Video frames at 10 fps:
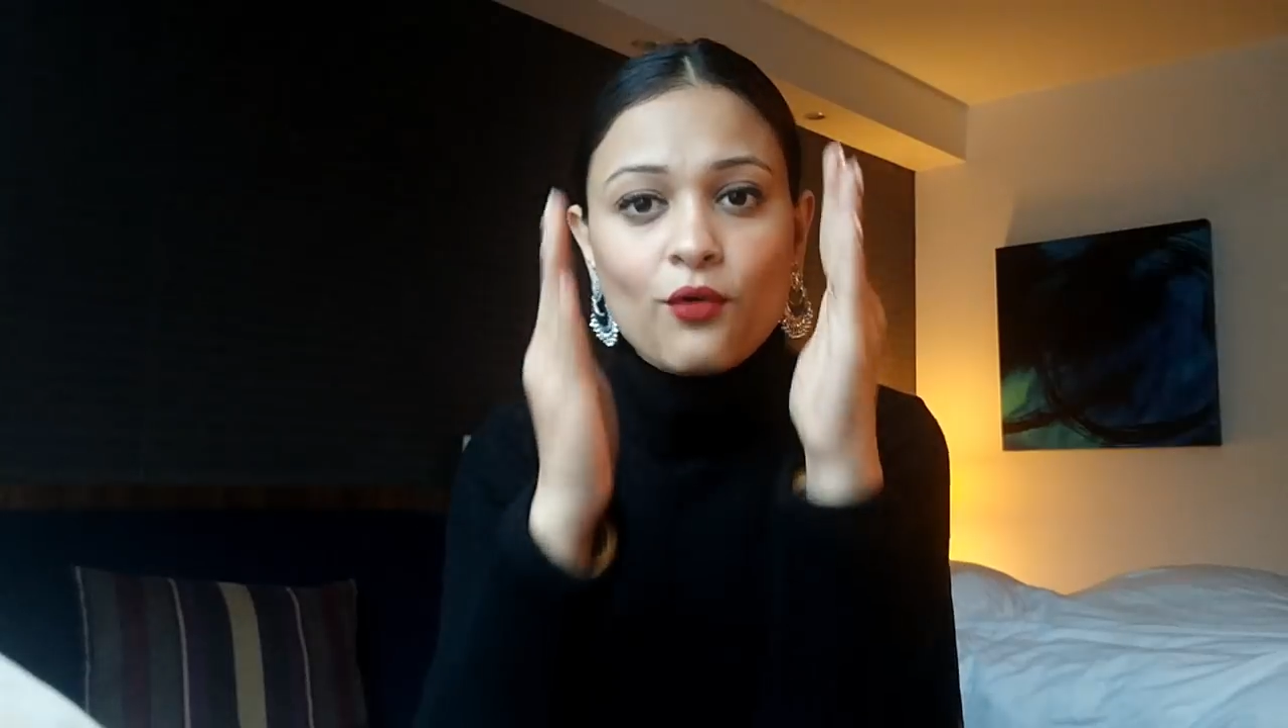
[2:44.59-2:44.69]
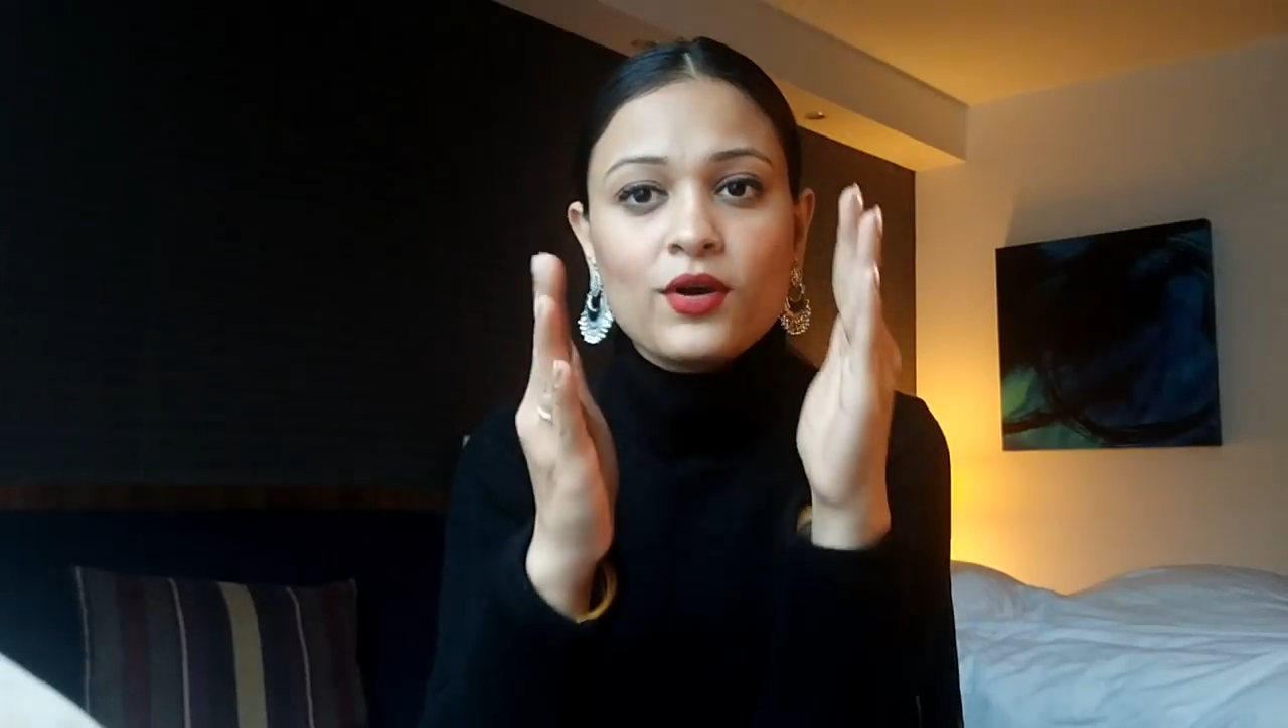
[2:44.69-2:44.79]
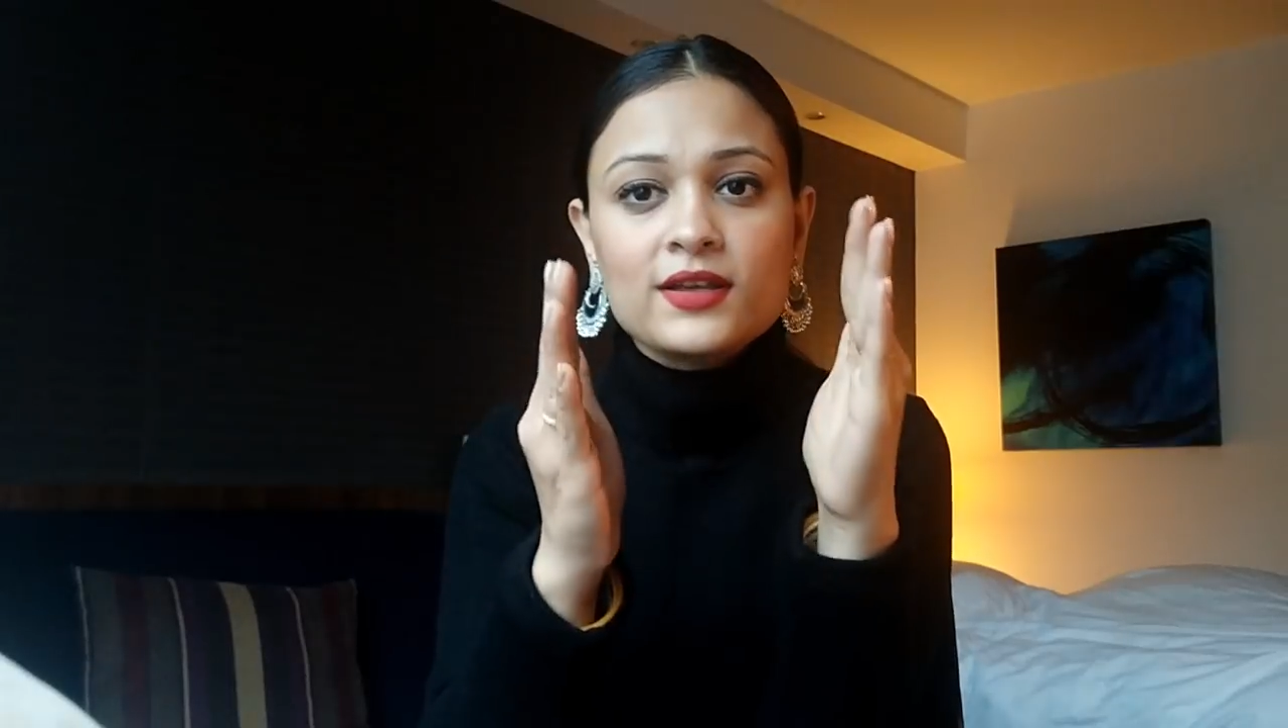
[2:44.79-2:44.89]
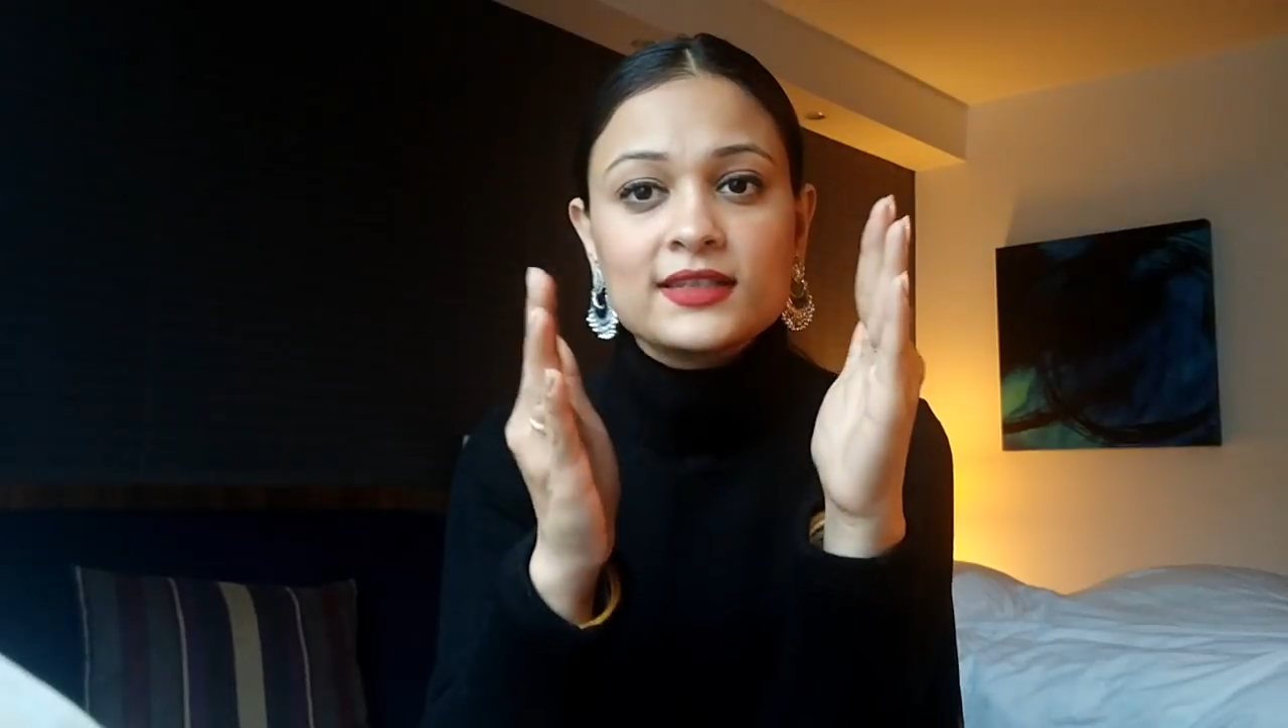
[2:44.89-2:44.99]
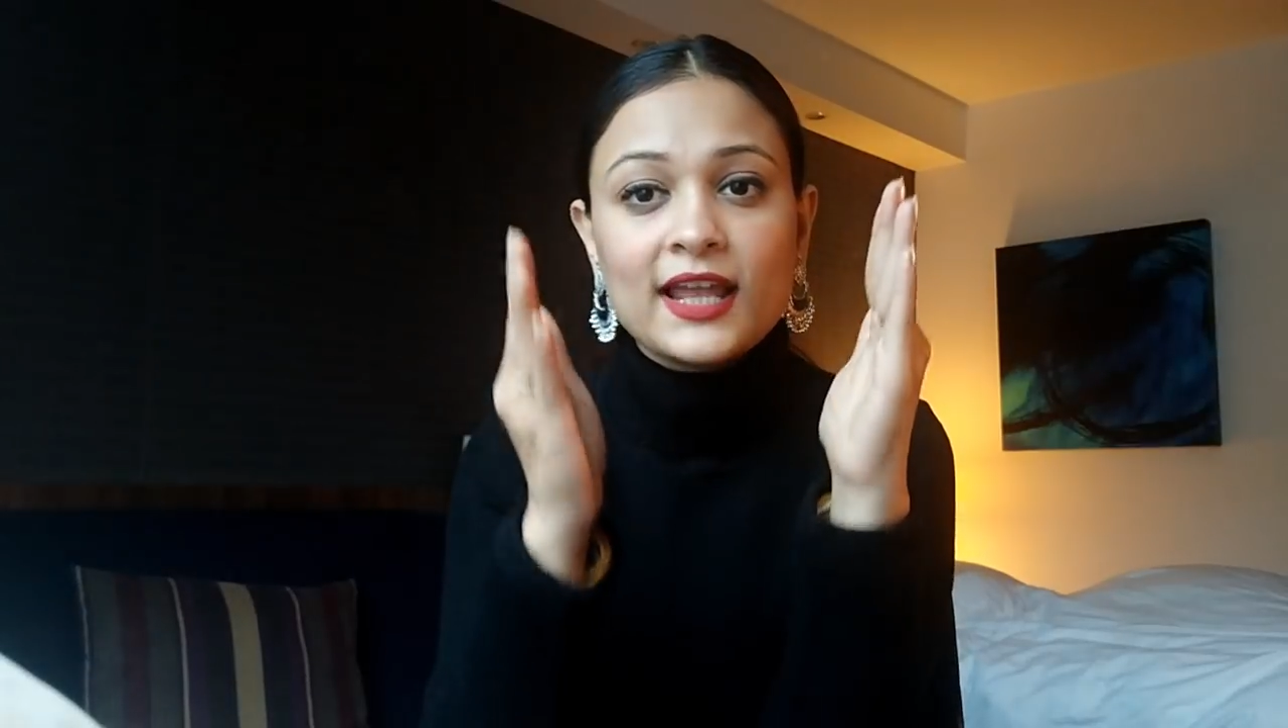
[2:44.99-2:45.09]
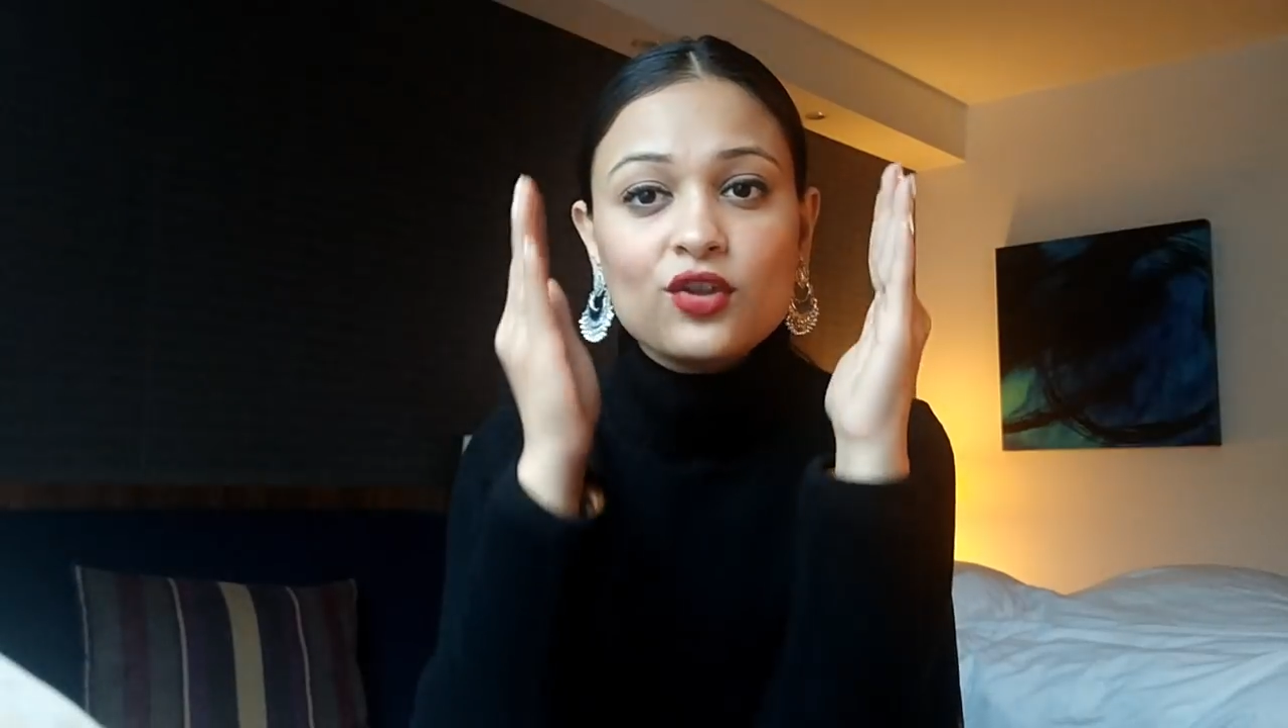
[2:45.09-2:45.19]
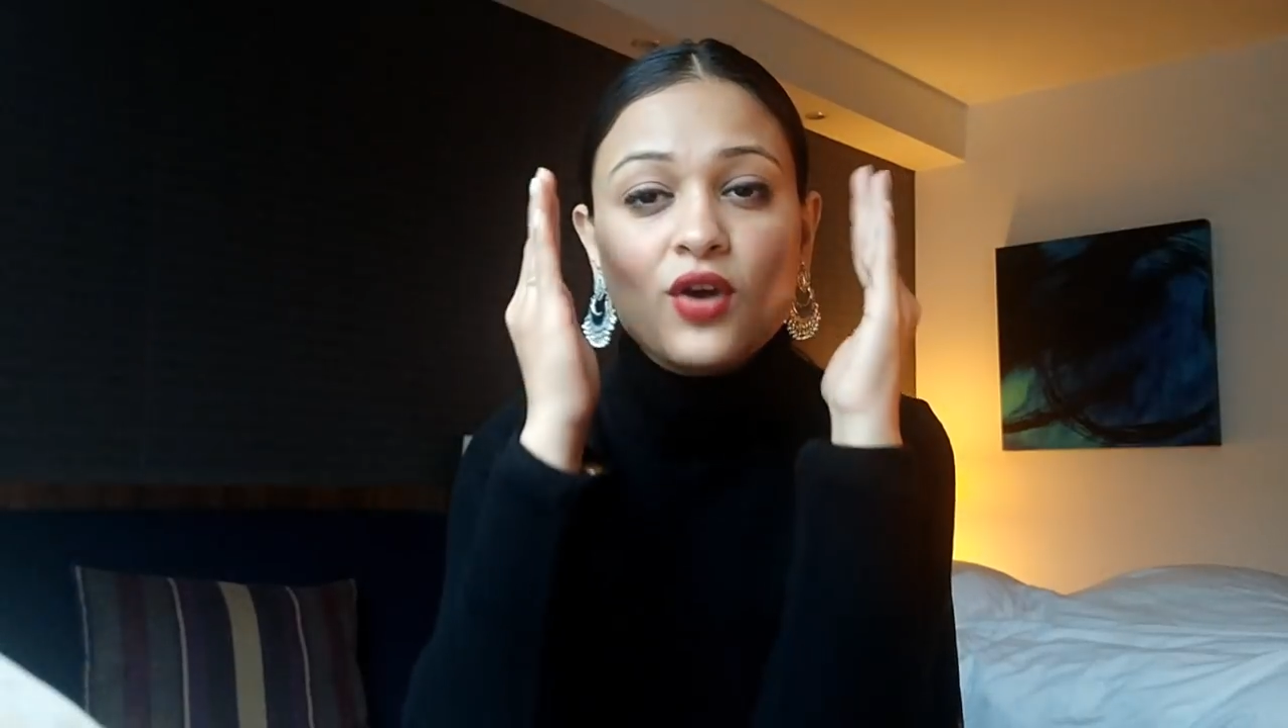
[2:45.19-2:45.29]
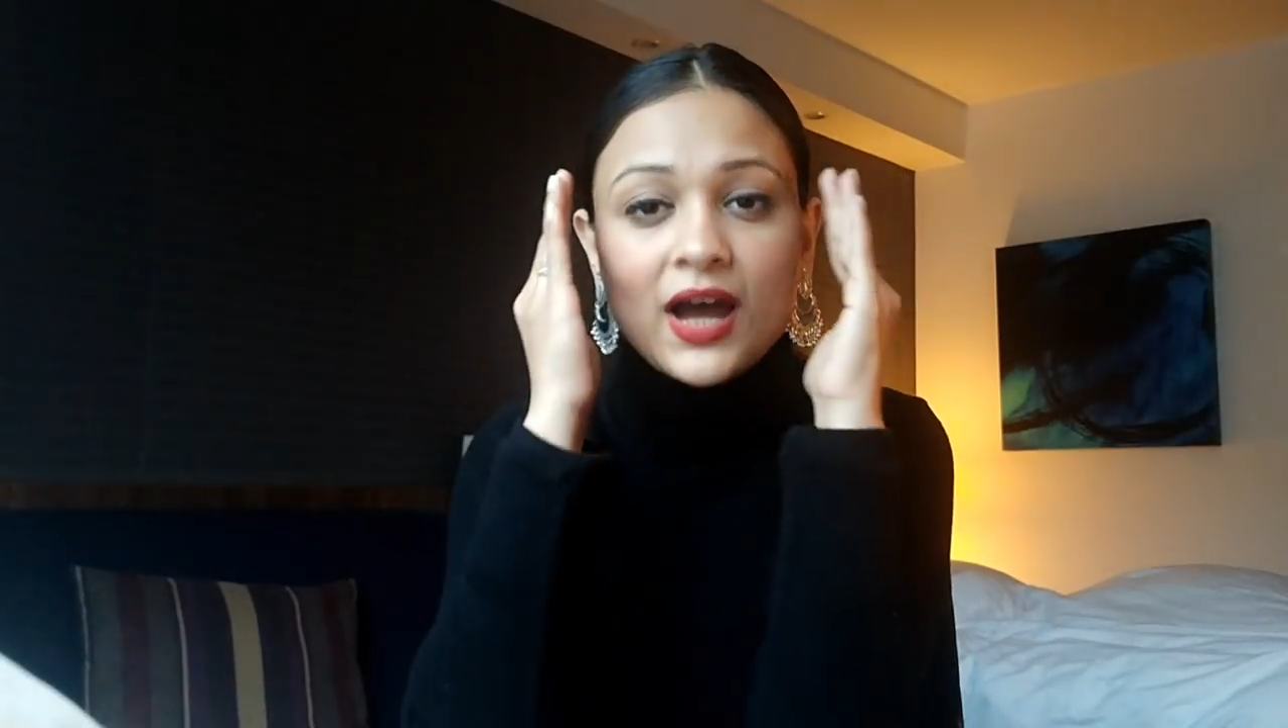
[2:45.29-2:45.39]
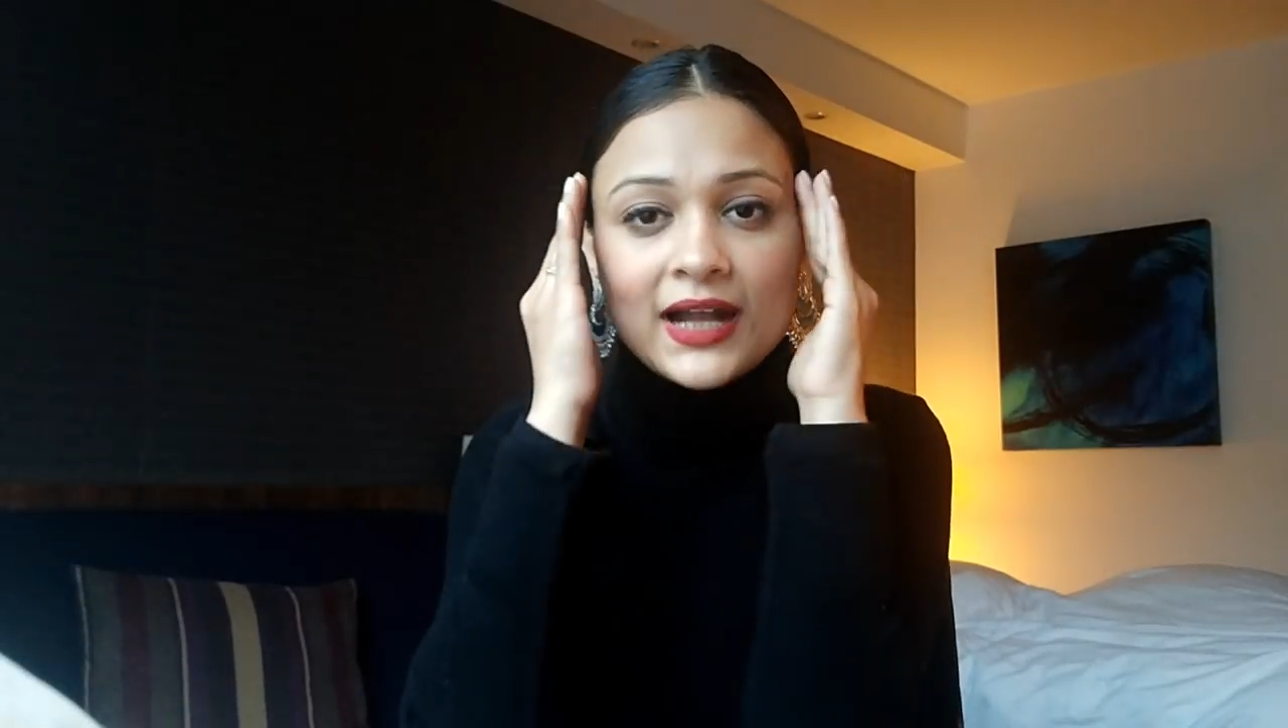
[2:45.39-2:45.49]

focused and you are